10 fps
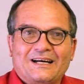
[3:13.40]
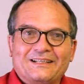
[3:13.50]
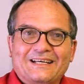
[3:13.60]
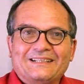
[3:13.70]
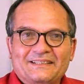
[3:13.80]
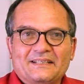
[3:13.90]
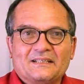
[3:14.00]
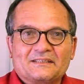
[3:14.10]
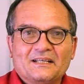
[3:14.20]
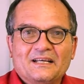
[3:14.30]
other
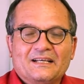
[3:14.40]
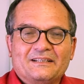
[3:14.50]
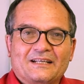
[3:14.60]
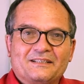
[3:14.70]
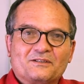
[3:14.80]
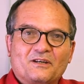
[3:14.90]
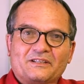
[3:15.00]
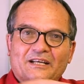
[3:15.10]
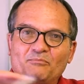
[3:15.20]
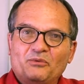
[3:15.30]
antennas that's
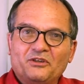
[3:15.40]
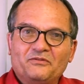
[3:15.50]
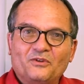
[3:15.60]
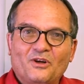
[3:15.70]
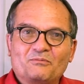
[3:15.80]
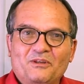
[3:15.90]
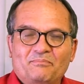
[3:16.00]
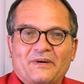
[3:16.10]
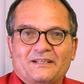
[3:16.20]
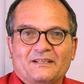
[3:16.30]
got that beautiful
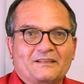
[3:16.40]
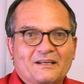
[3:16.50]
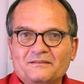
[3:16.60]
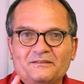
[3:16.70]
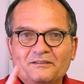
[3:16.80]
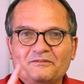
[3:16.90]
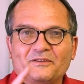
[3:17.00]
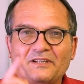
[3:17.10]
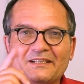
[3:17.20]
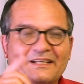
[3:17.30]
omni pattern. Don't look
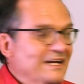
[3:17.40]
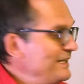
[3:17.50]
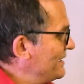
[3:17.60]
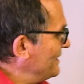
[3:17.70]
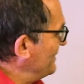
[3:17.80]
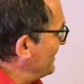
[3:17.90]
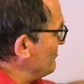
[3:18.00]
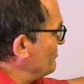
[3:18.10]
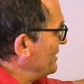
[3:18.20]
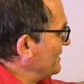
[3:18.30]
for that gain
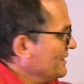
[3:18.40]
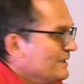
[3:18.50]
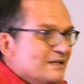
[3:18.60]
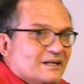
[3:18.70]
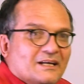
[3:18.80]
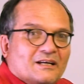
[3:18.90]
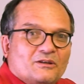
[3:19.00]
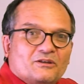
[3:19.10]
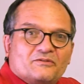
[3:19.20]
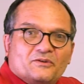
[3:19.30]
number.
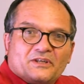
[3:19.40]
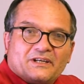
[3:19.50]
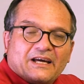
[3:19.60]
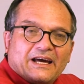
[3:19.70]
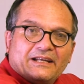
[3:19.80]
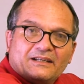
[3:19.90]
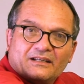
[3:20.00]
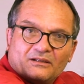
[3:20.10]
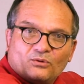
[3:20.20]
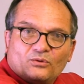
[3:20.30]
Look for the
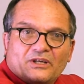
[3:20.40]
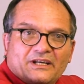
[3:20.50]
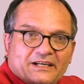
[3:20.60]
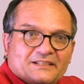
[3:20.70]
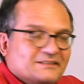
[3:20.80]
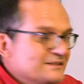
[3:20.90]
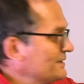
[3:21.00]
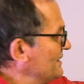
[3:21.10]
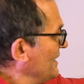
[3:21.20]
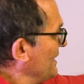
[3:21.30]
gain in all directions.